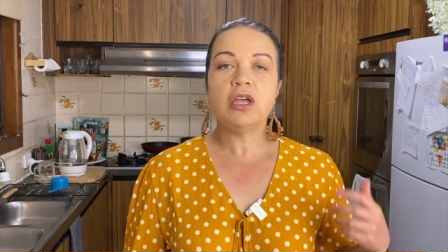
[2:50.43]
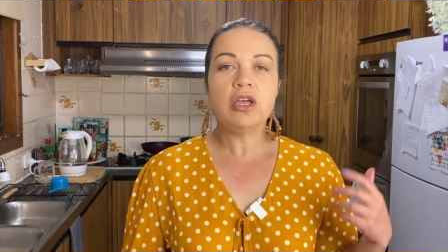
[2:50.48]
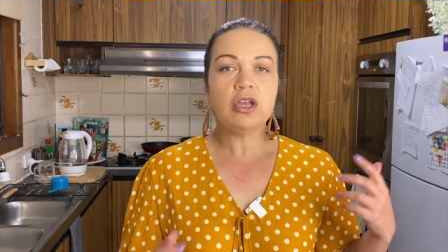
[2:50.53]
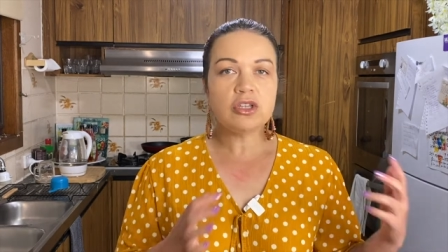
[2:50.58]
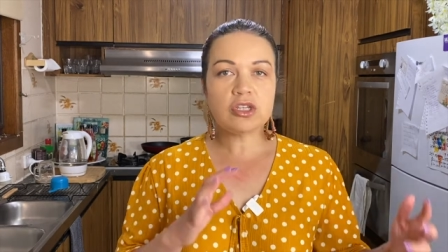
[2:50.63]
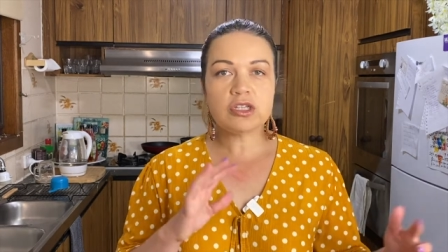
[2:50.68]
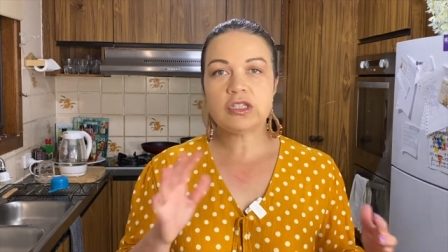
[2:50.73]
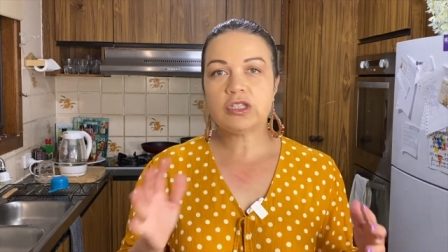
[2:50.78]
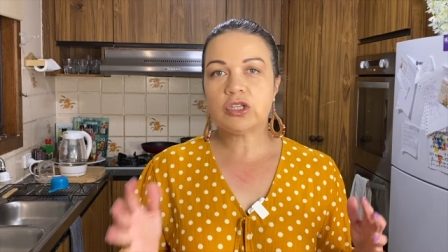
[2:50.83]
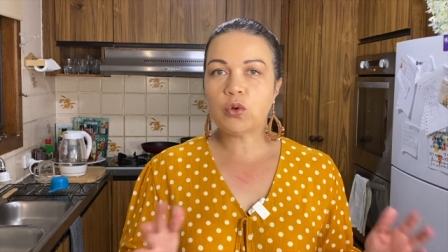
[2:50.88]

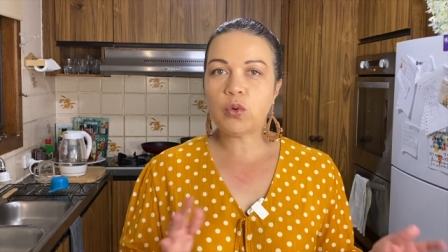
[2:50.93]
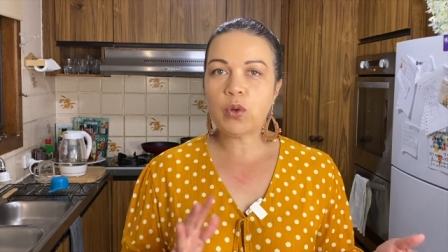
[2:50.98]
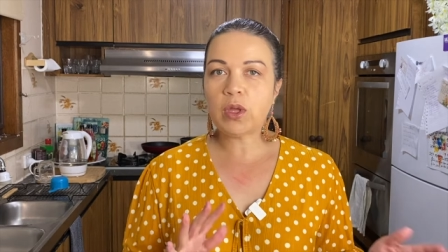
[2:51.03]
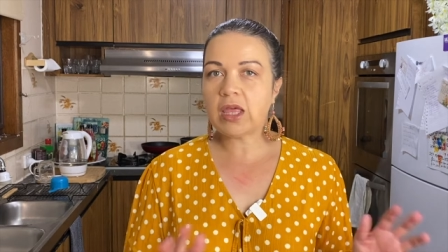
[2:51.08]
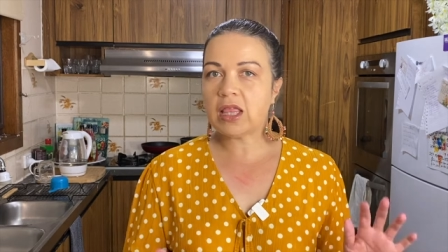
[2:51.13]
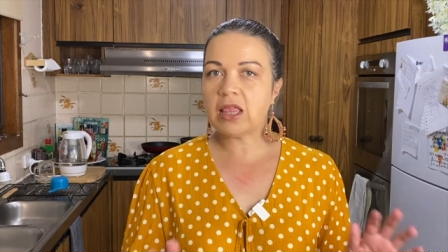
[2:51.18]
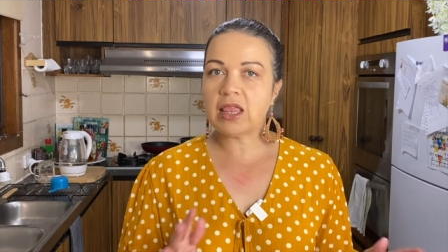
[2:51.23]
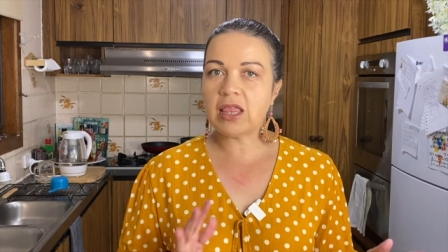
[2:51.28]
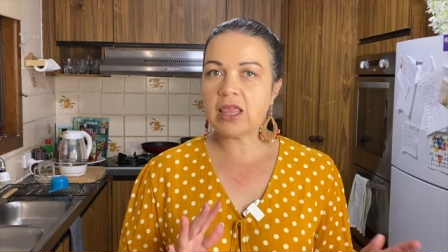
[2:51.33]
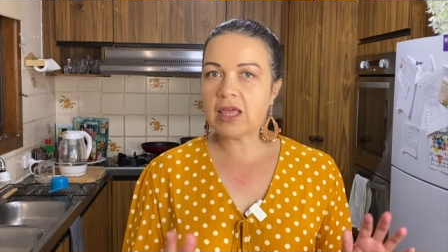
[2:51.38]
just to
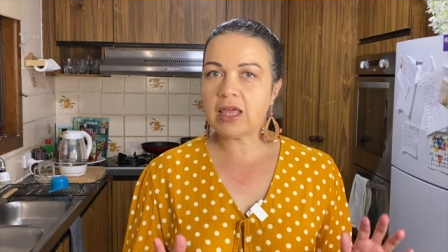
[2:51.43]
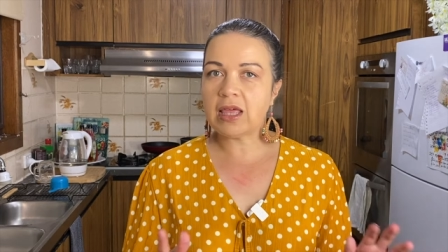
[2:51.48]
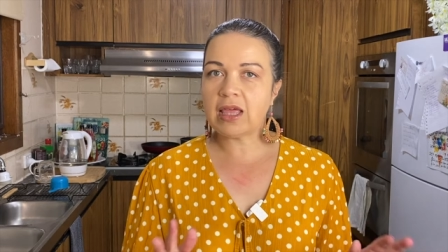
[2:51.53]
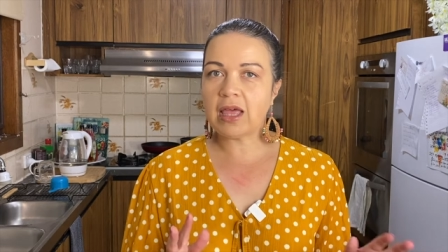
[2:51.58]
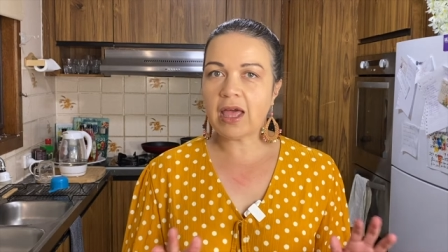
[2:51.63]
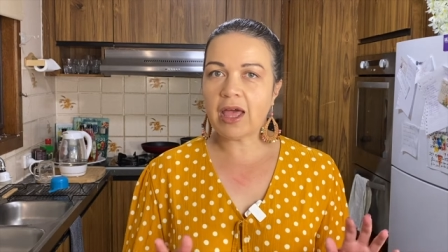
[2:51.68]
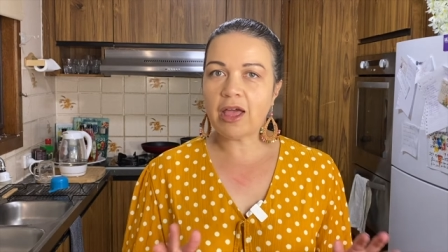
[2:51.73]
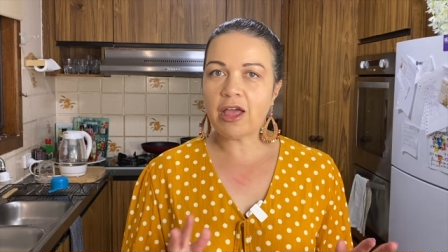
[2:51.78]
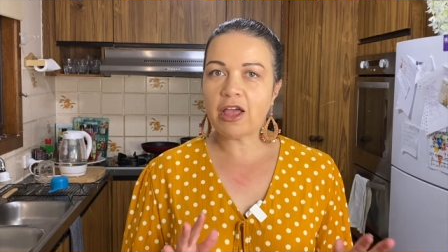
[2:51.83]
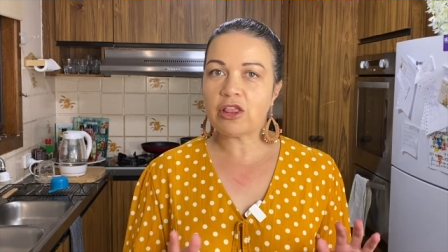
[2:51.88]
quicken the,
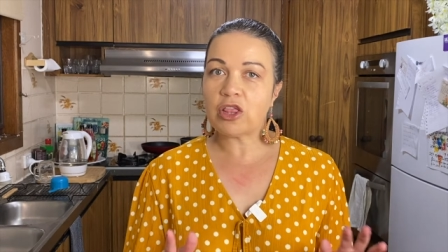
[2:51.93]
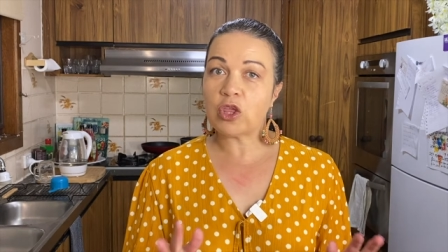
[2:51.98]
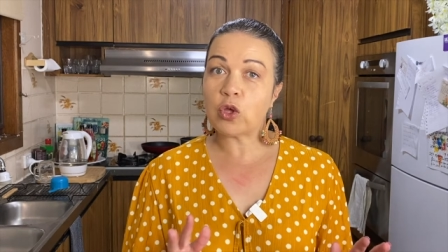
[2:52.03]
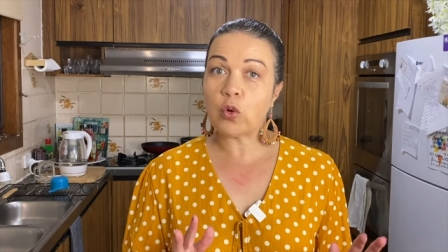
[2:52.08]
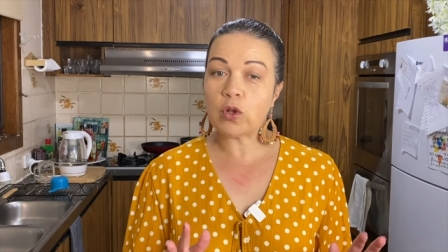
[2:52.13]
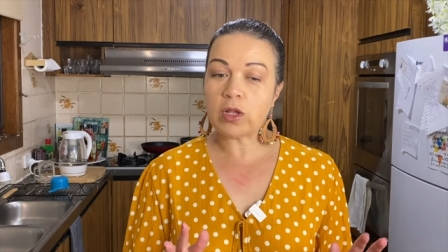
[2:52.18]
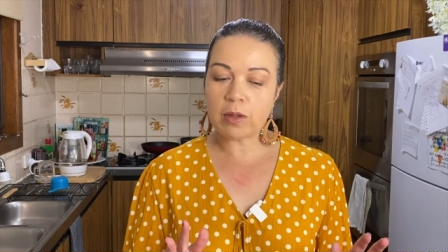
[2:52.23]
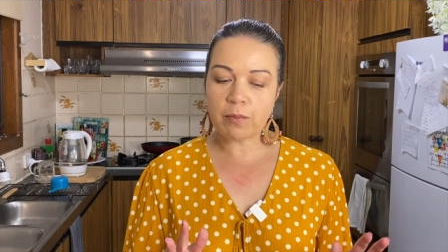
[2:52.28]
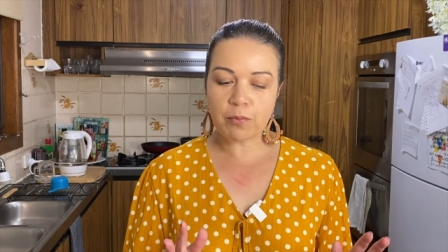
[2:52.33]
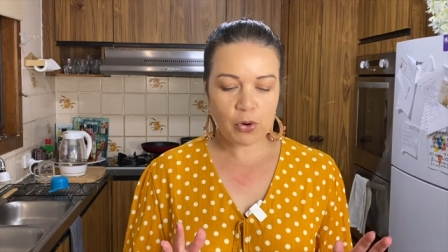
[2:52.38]
uh, the
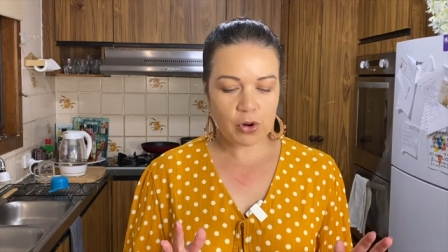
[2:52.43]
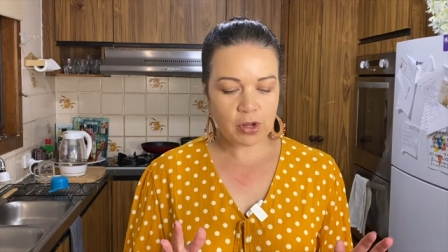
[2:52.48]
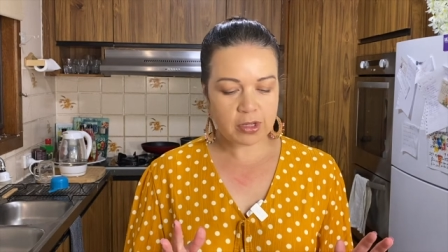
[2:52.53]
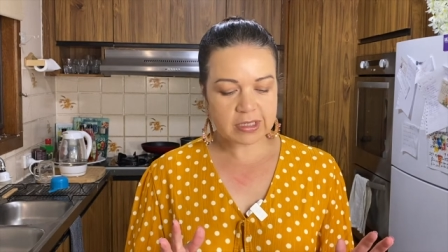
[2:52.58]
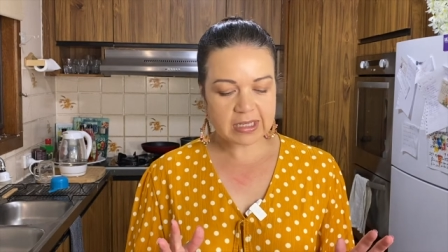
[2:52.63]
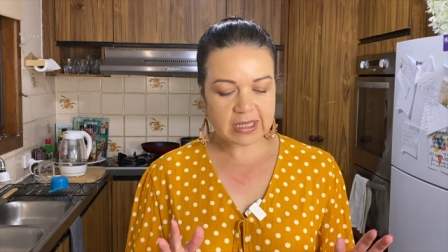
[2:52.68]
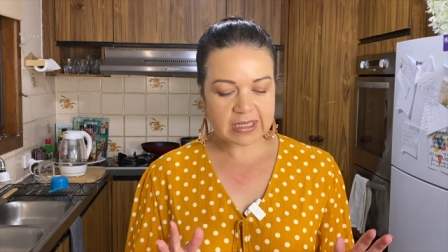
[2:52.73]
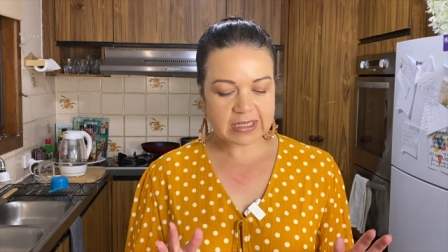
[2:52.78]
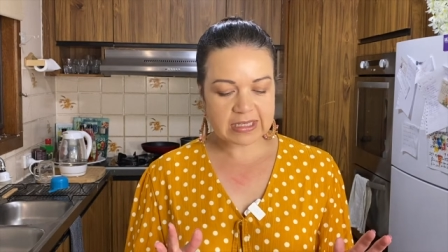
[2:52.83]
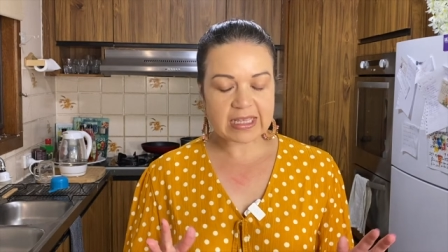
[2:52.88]
cooling
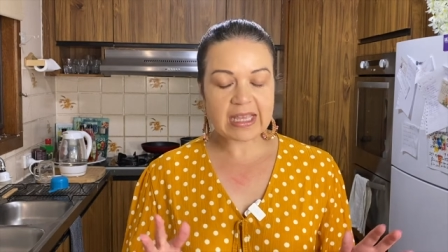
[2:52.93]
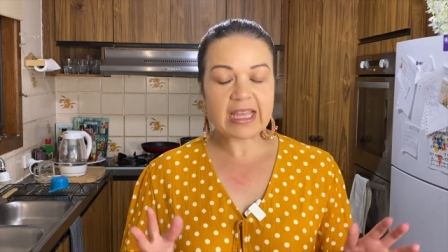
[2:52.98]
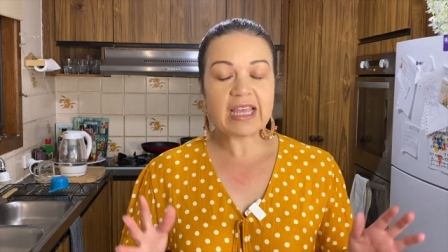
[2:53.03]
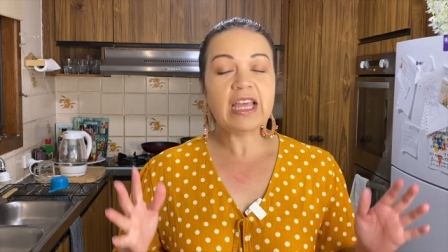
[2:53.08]
process.